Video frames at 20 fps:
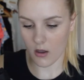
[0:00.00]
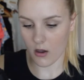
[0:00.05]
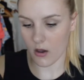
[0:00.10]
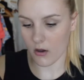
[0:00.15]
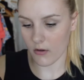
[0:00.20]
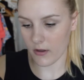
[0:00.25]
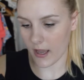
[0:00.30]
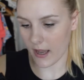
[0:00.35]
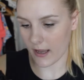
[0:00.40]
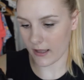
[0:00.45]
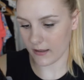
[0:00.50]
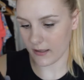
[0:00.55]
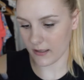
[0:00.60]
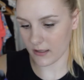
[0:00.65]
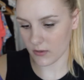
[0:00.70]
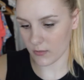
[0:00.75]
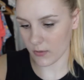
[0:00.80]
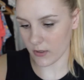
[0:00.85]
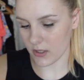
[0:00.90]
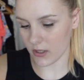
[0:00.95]
Oh yeah, and
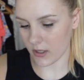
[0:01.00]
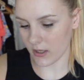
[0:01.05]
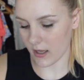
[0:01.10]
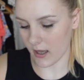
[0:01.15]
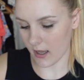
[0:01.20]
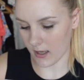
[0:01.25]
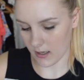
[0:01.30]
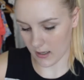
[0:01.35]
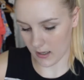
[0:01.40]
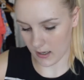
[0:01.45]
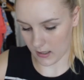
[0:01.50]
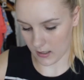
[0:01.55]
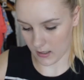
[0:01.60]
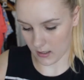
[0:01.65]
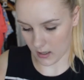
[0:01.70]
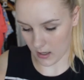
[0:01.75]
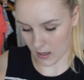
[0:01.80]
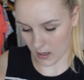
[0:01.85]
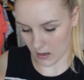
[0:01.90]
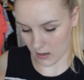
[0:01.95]
this one you get like
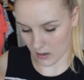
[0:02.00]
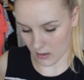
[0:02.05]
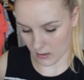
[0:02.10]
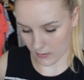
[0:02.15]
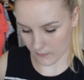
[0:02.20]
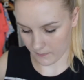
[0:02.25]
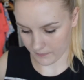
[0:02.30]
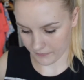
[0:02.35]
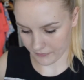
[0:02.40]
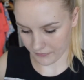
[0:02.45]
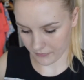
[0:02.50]
a